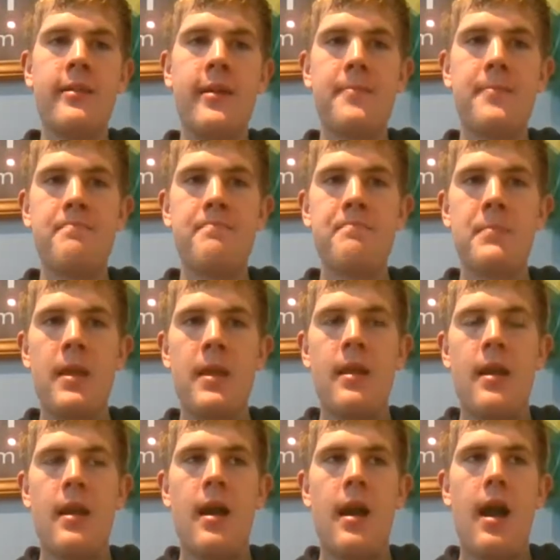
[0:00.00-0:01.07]

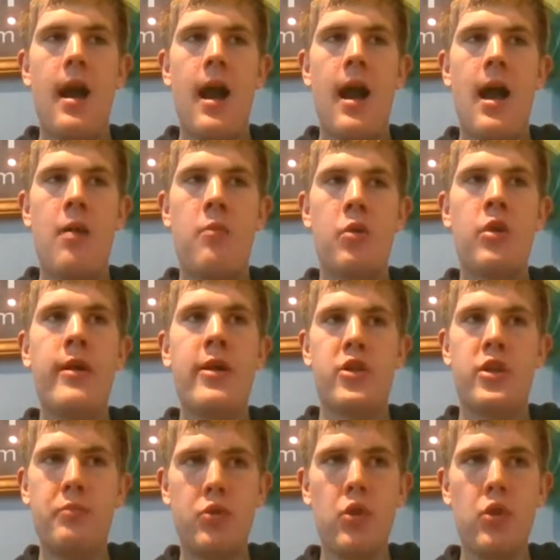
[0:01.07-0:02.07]
I want to actually